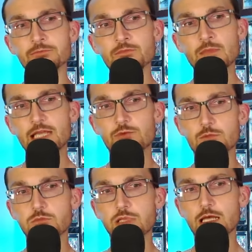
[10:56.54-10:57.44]

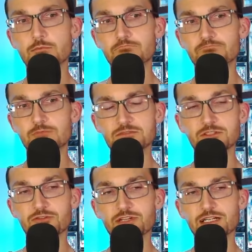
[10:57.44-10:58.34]
Edward Blum,
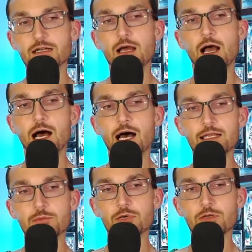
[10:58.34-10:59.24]
go figure,
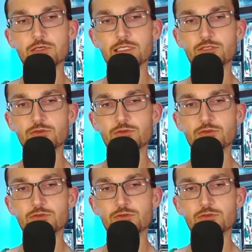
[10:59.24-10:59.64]
an opponent to